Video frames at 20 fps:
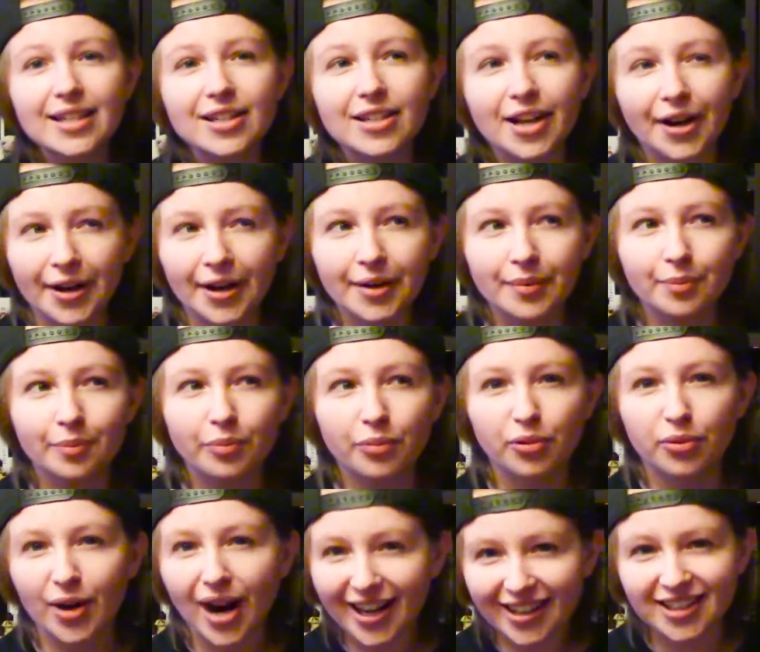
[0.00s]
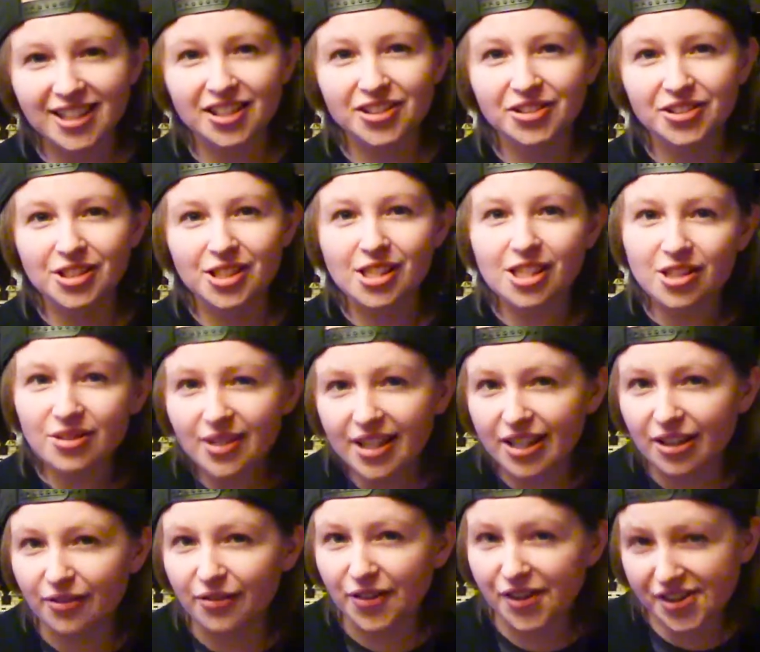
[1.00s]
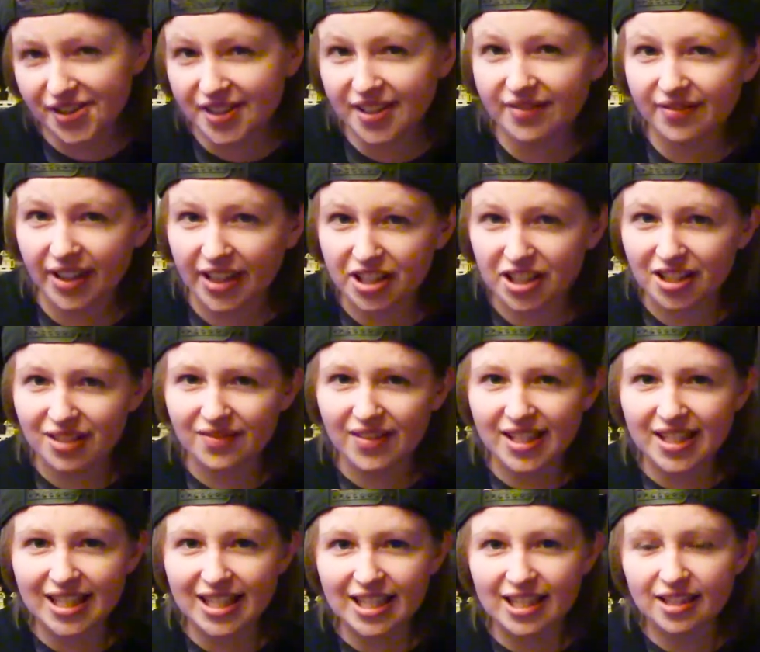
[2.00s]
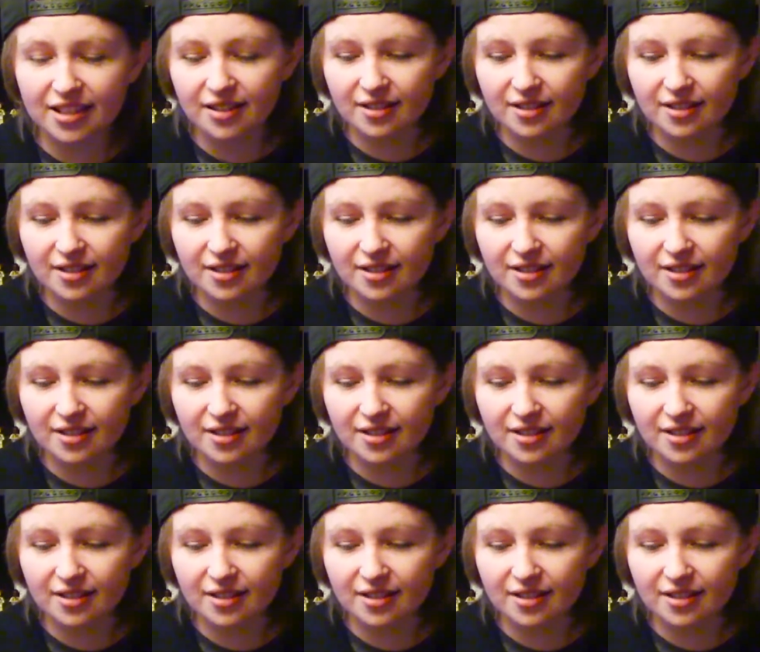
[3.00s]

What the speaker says: not practical to do at your first convention visit.